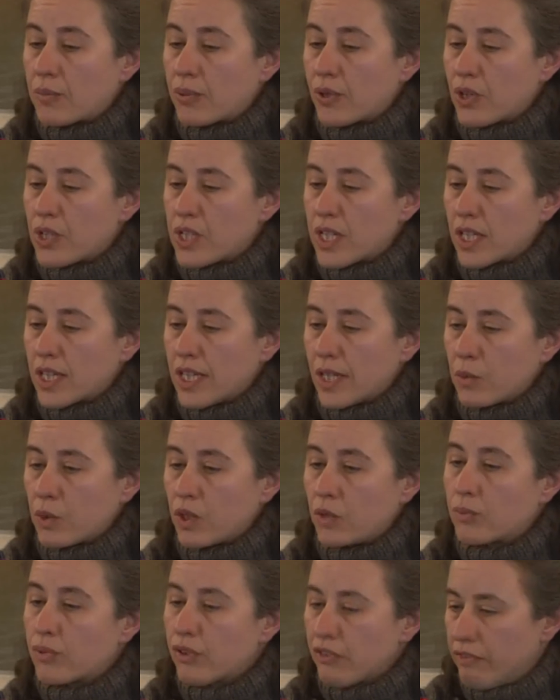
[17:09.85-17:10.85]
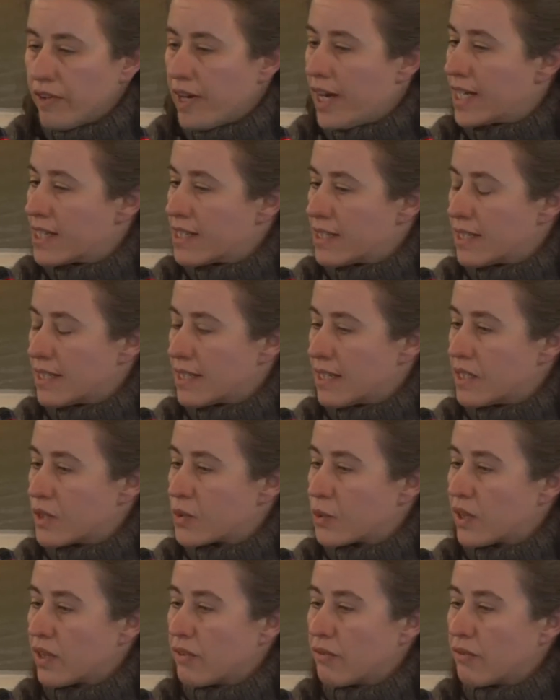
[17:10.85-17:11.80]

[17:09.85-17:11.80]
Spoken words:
project that will provide citizens with